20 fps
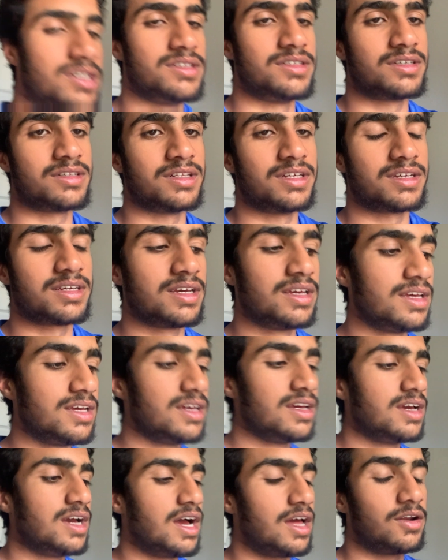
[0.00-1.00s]
to click.
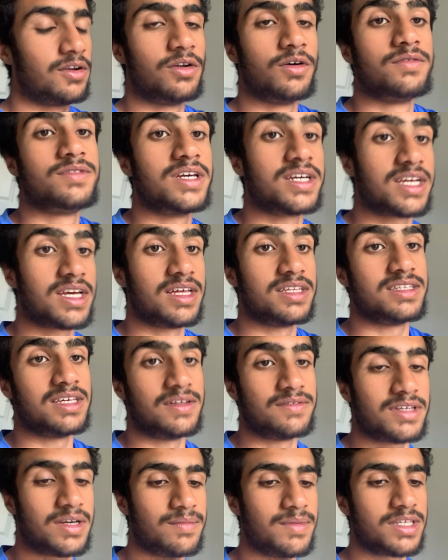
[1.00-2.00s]
I don't know if
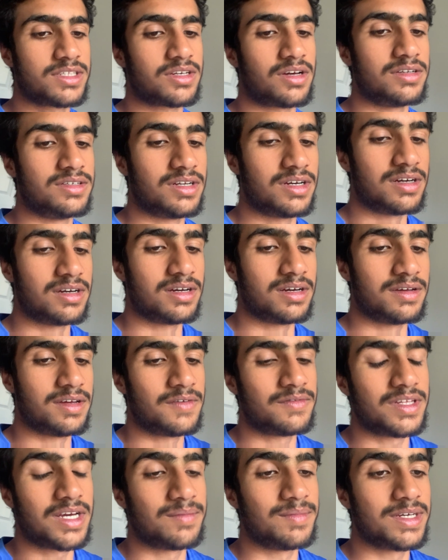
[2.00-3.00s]

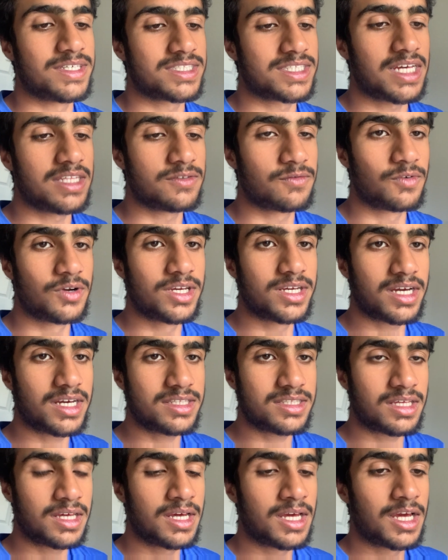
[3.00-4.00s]
that makes sense for you
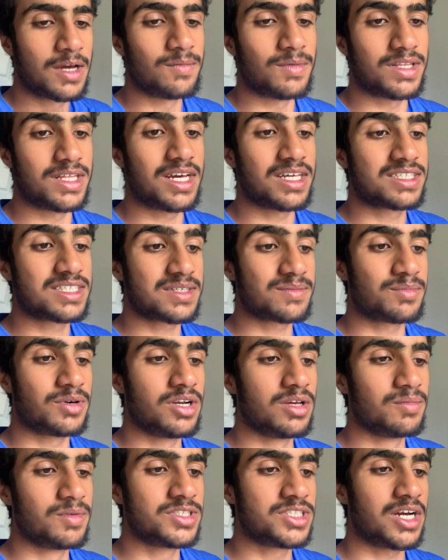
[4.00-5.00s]
guys, but that's pretty
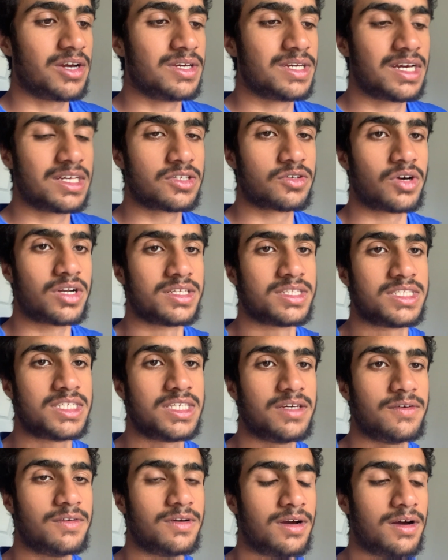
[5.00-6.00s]
much how you guys gotta
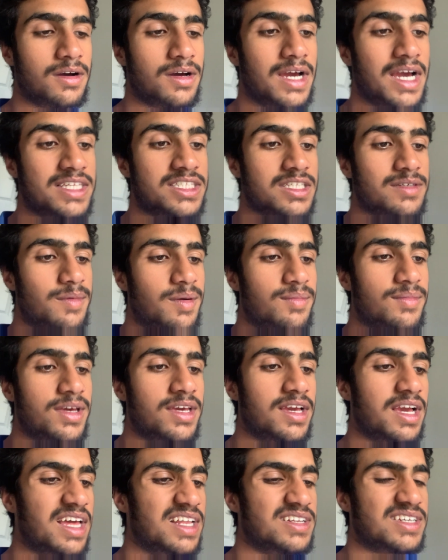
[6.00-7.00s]
see
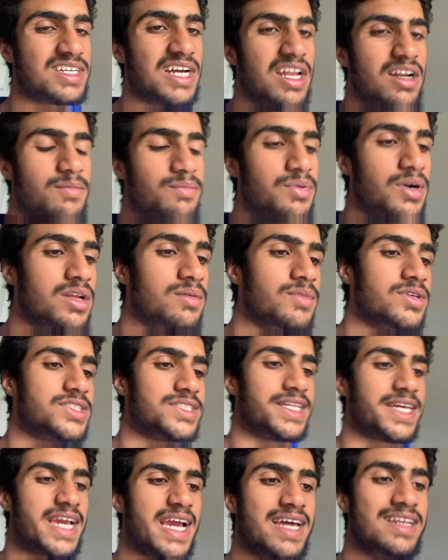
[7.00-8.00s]
SMMA, and kind of pretty much
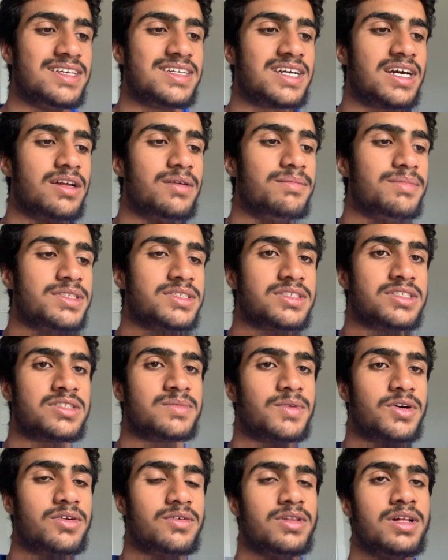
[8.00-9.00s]
like any kind of business
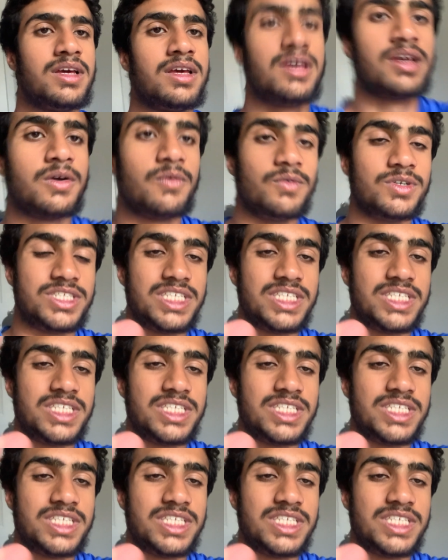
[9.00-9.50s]
model. Which